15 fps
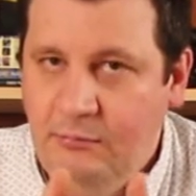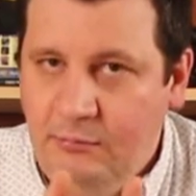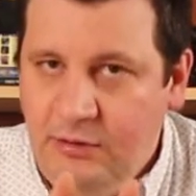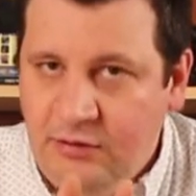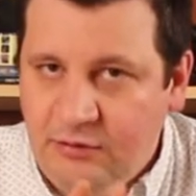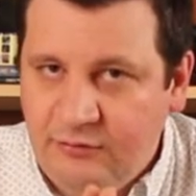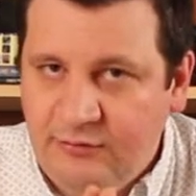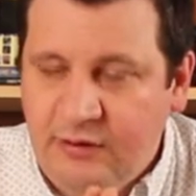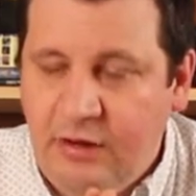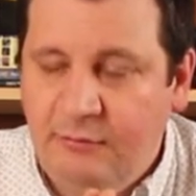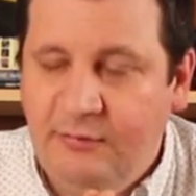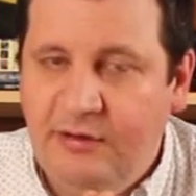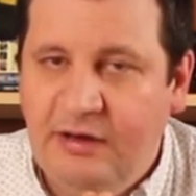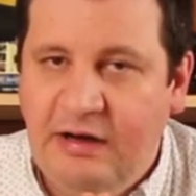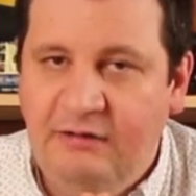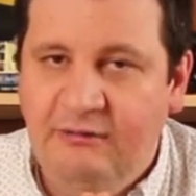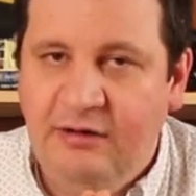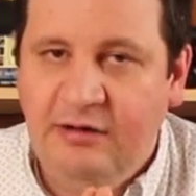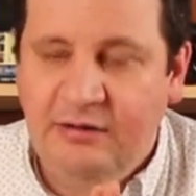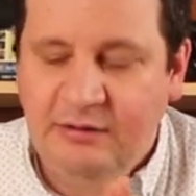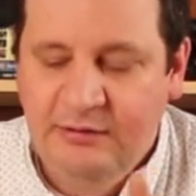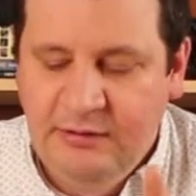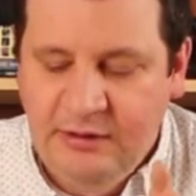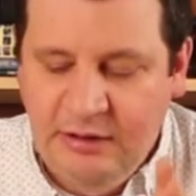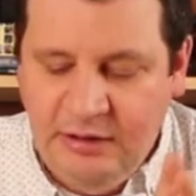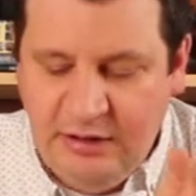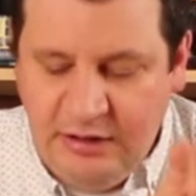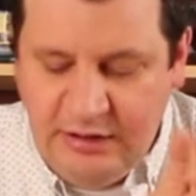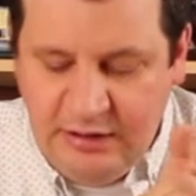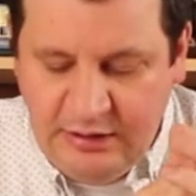microscopic
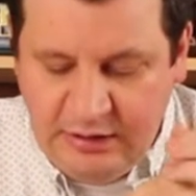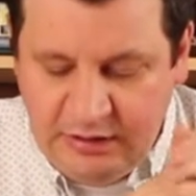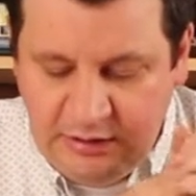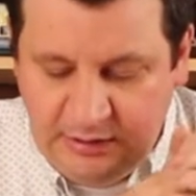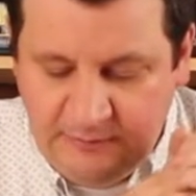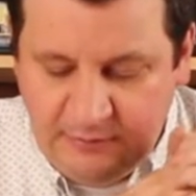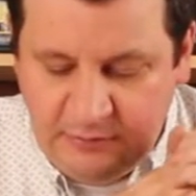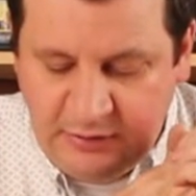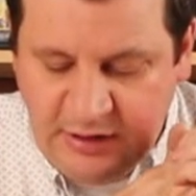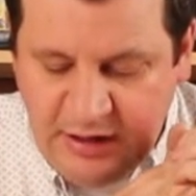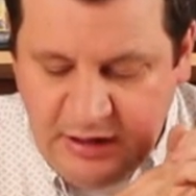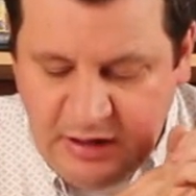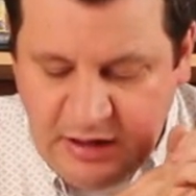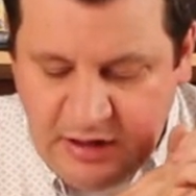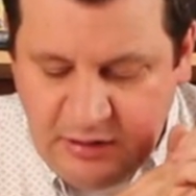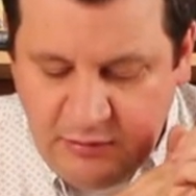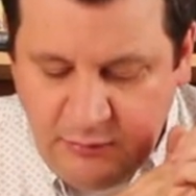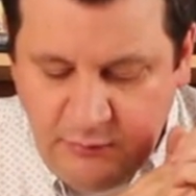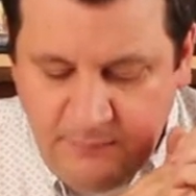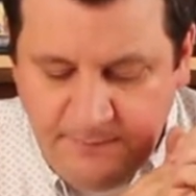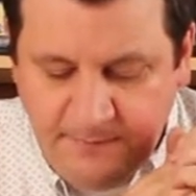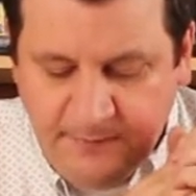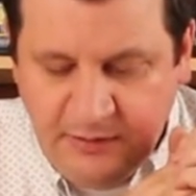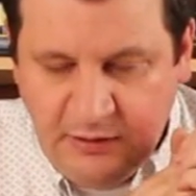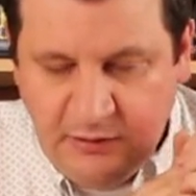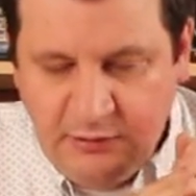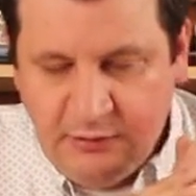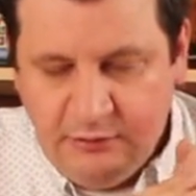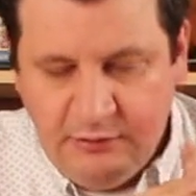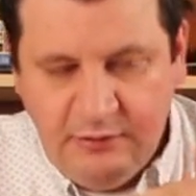level. Right now,
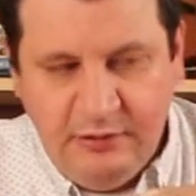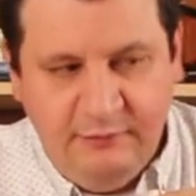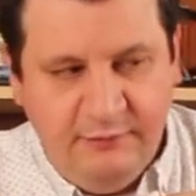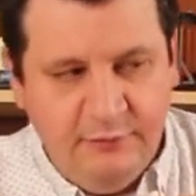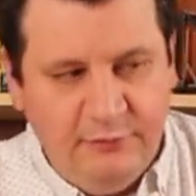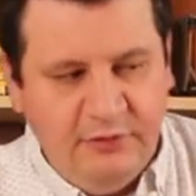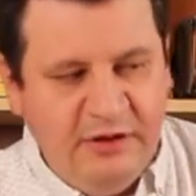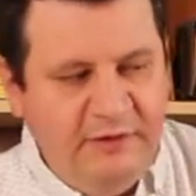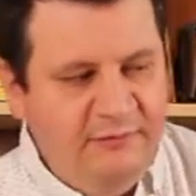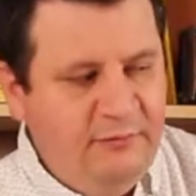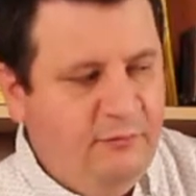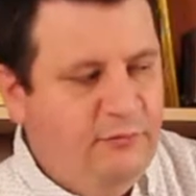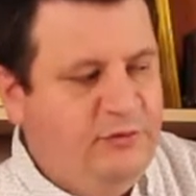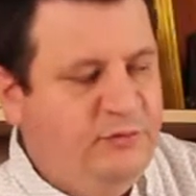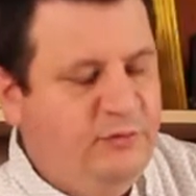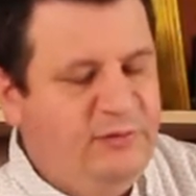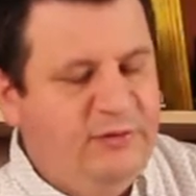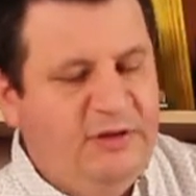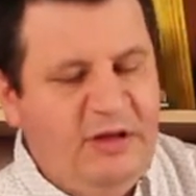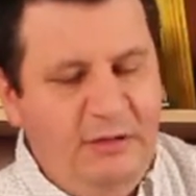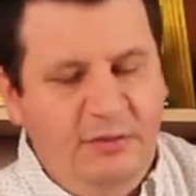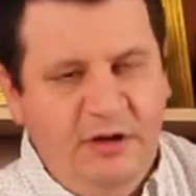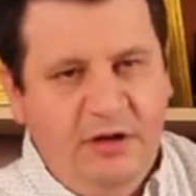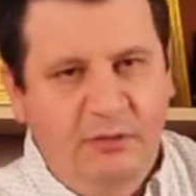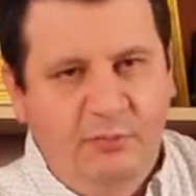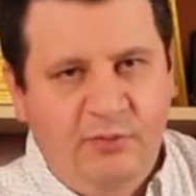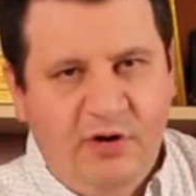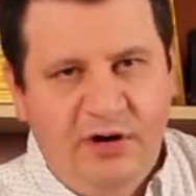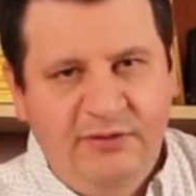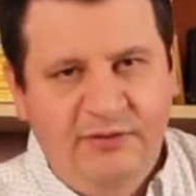the photography, which was a chemical
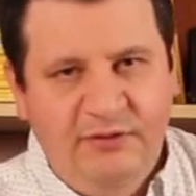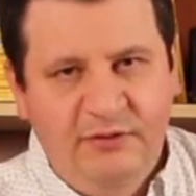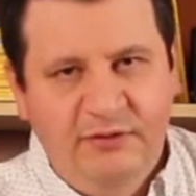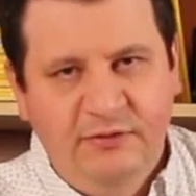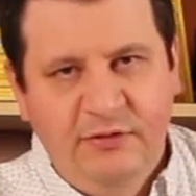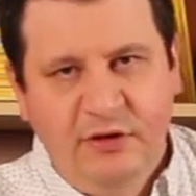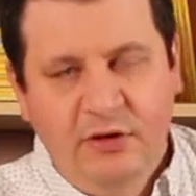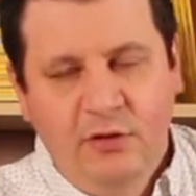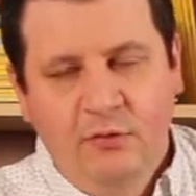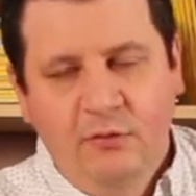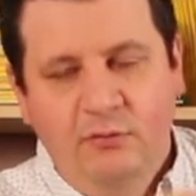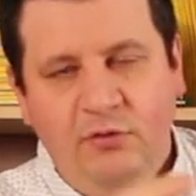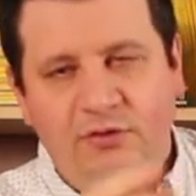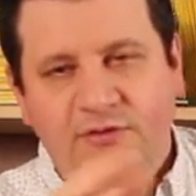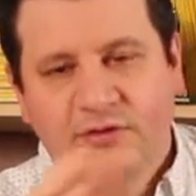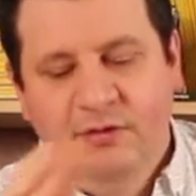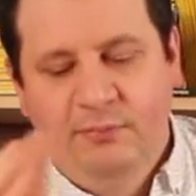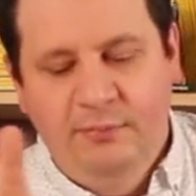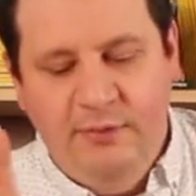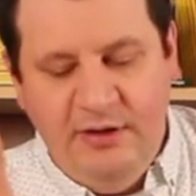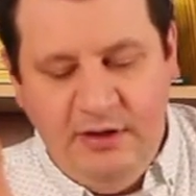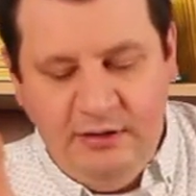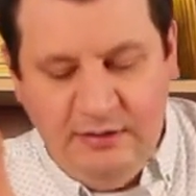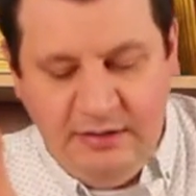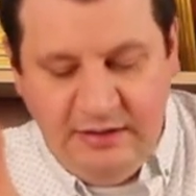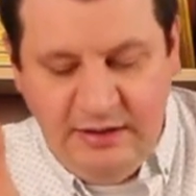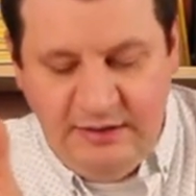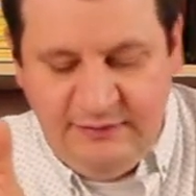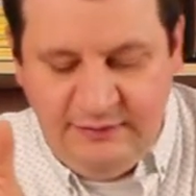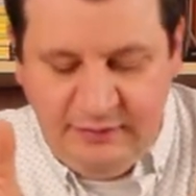process, was
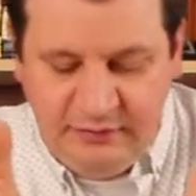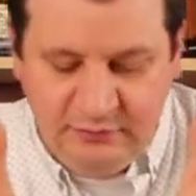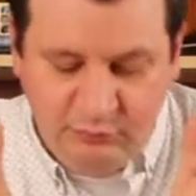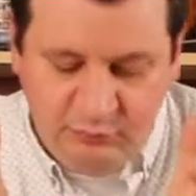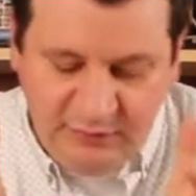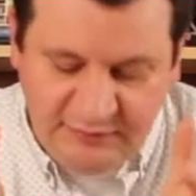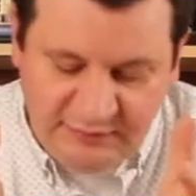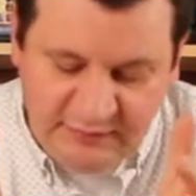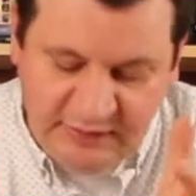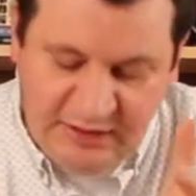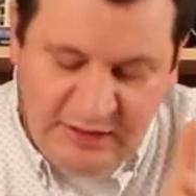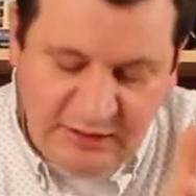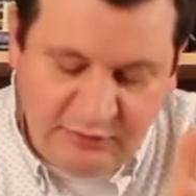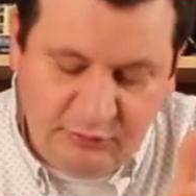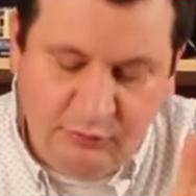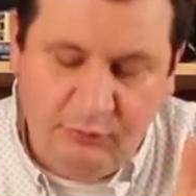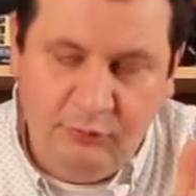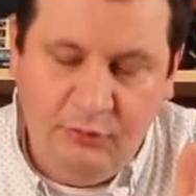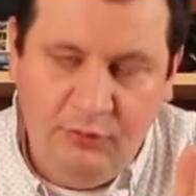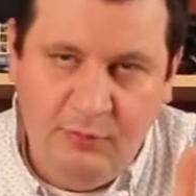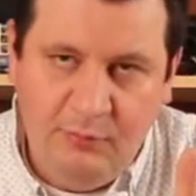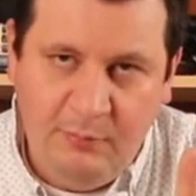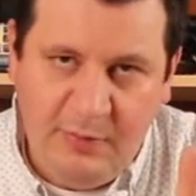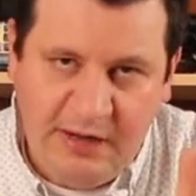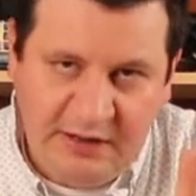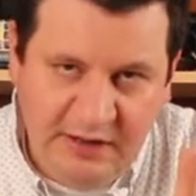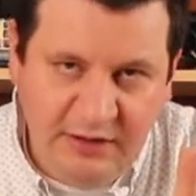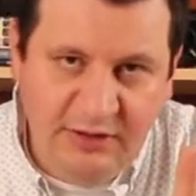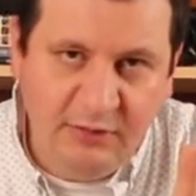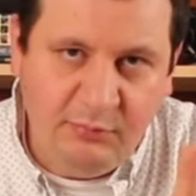replaced with an
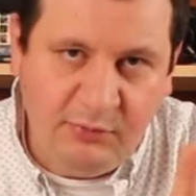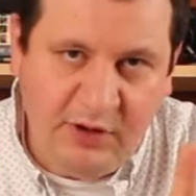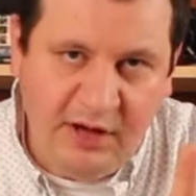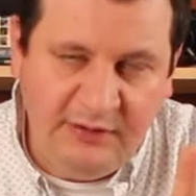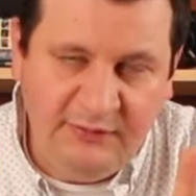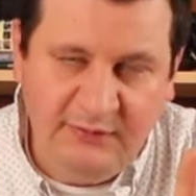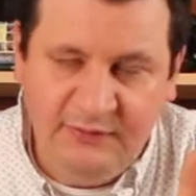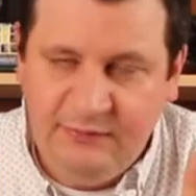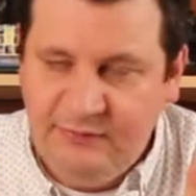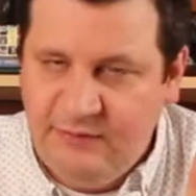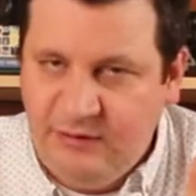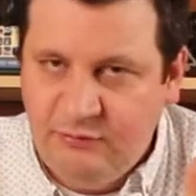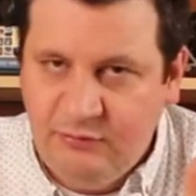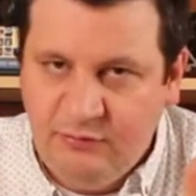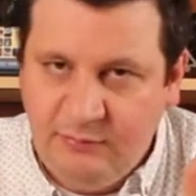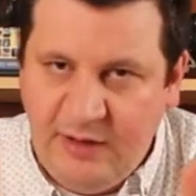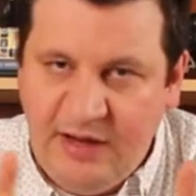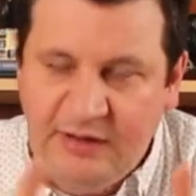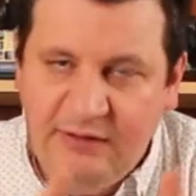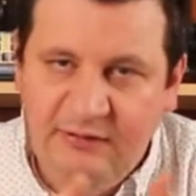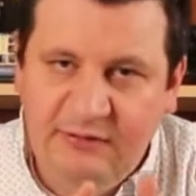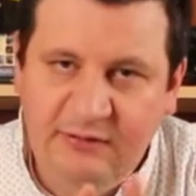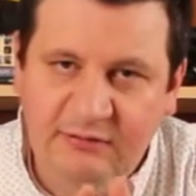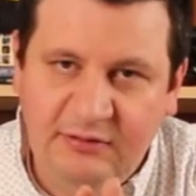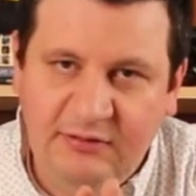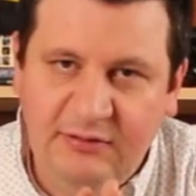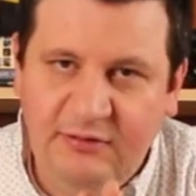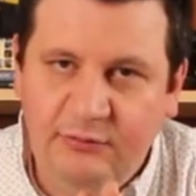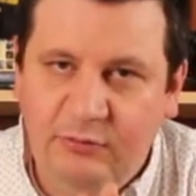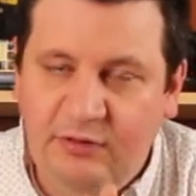electromagnetic process. That was back in
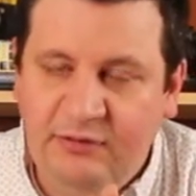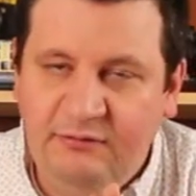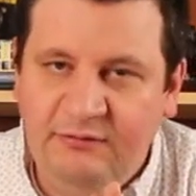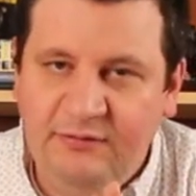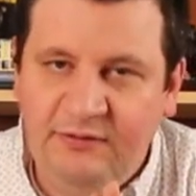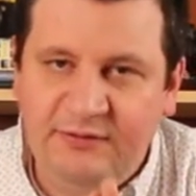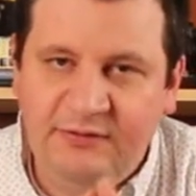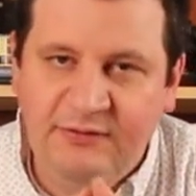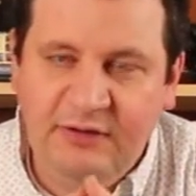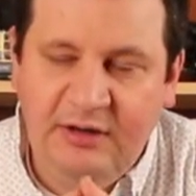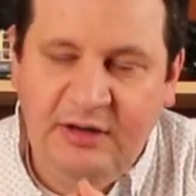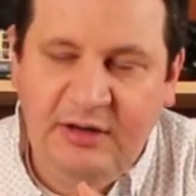70s when the first